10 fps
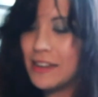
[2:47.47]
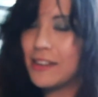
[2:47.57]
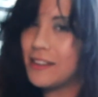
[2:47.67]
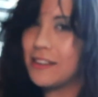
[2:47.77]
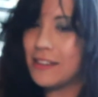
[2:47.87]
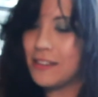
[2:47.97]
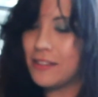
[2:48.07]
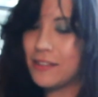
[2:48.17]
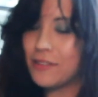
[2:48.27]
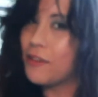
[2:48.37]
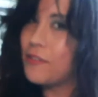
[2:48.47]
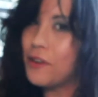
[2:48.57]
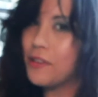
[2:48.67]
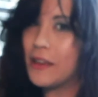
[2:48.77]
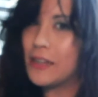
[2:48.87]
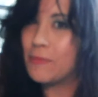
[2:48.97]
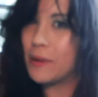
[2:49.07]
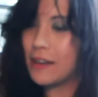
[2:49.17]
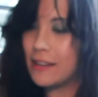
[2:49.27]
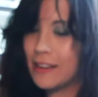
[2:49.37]
to review this,
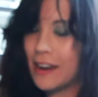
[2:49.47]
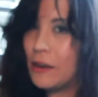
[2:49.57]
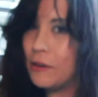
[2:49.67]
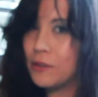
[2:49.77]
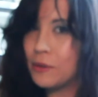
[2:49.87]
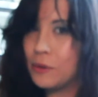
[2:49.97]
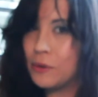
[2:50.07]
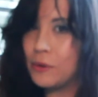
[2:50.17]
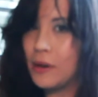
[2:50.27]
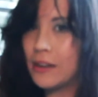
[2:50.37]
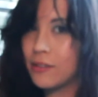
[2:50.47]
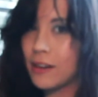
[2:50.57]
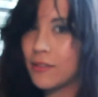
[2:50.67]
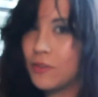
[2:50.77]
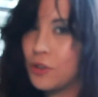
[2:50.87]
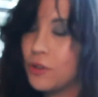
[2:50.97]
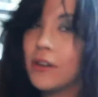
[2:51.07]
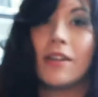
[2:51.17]
because I also do interactive jewelry.